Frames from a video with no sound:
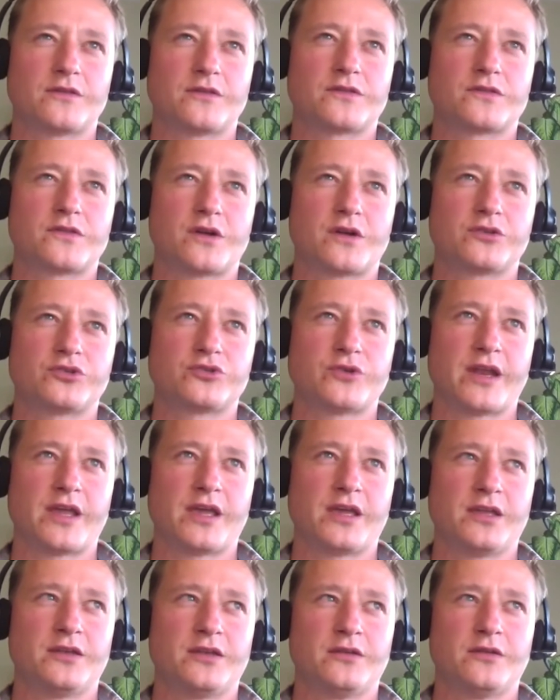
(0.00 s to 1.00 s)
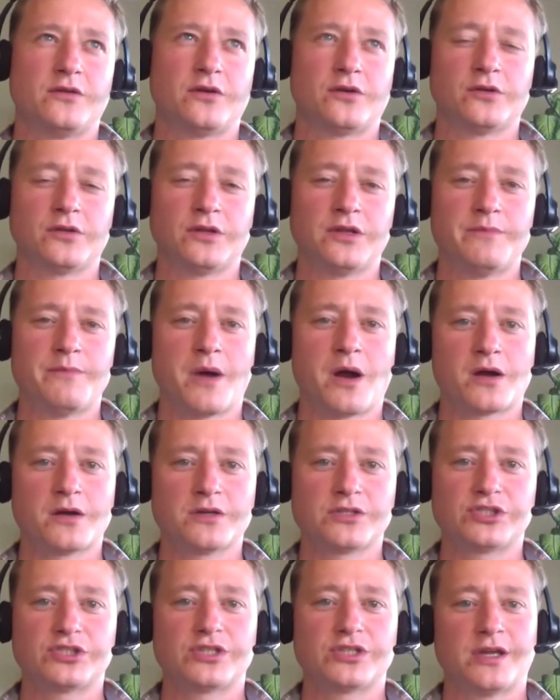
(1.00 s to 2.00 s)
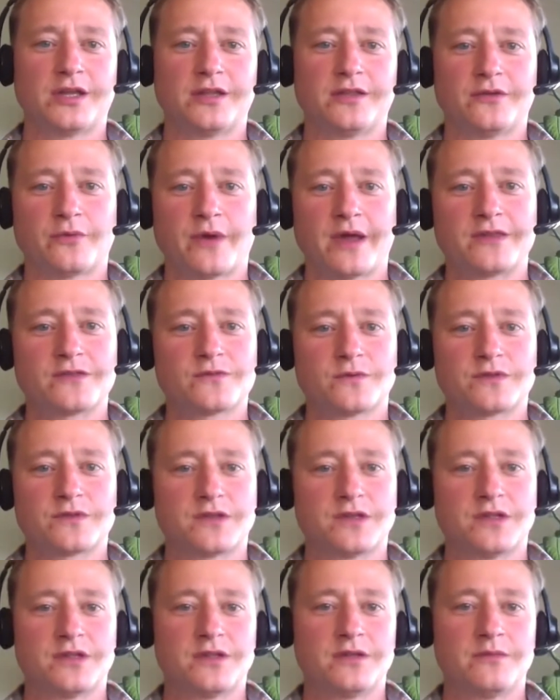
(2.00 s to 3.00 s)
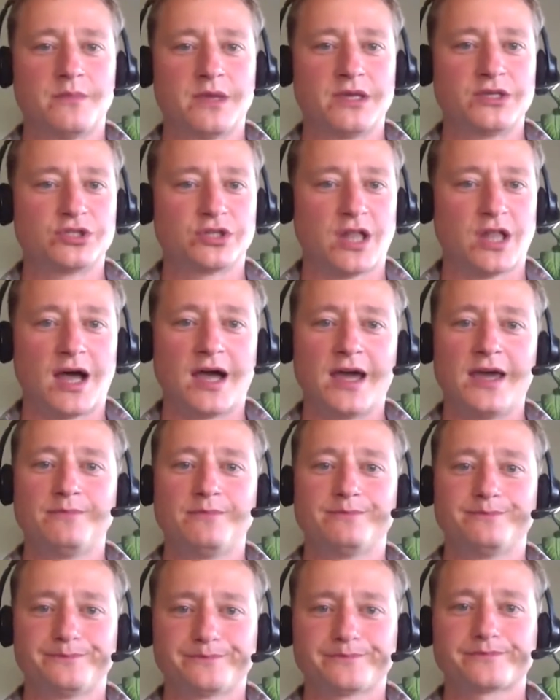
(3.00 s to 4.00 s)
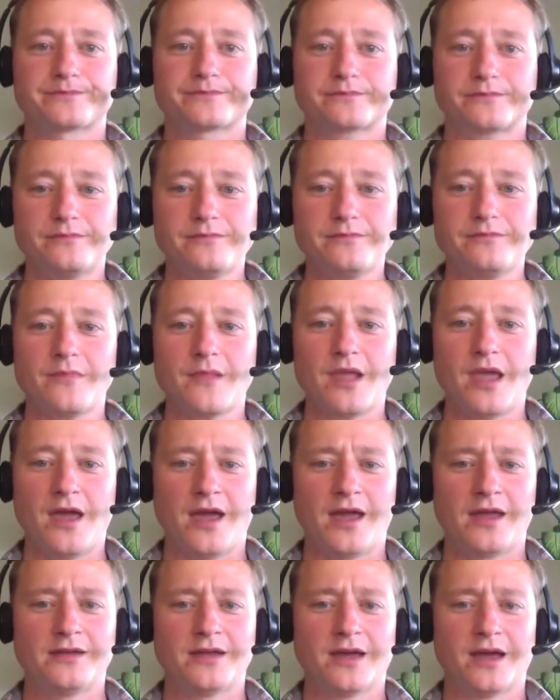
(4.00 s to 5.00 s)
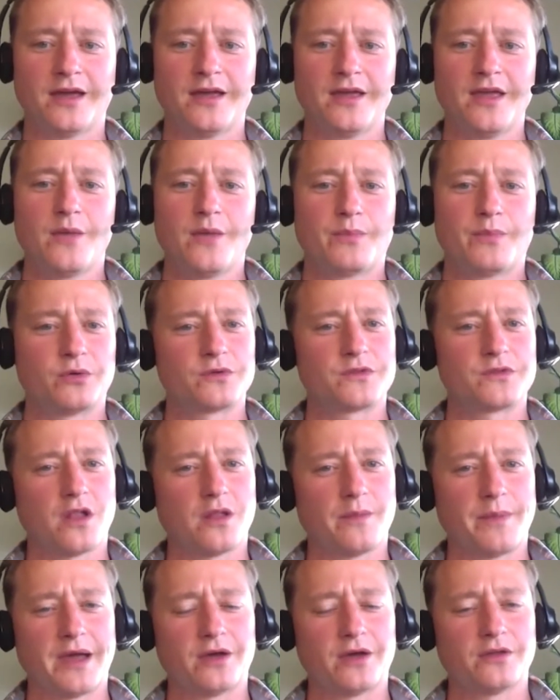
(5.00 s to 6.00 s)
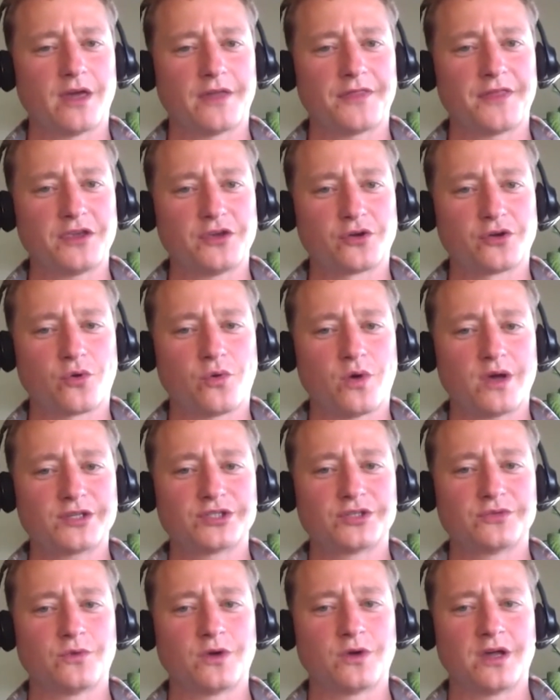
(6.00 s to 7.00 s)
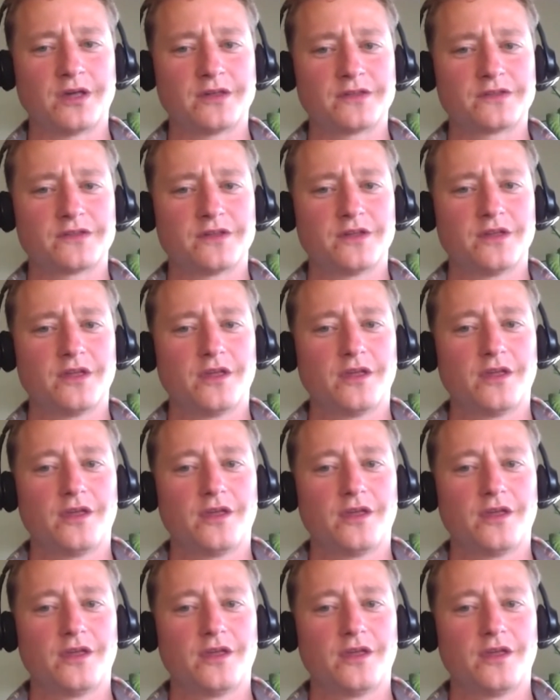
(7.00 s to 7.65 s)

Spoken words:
started training in early March, and the race was in mid July. And but it was all about. I think your question was,